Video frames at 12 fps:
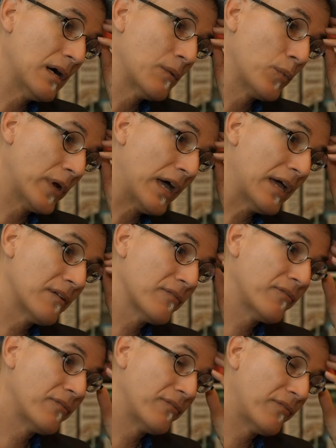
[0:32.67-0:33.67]
When I
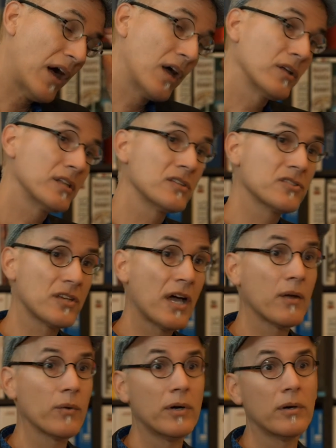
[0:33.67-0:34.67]
finally
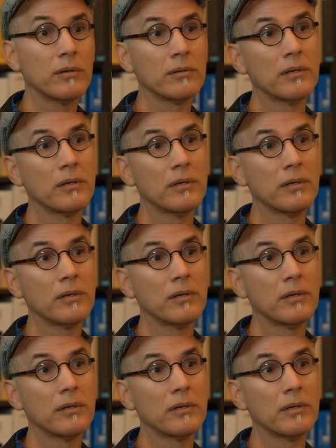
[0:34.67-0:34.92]
decide, well,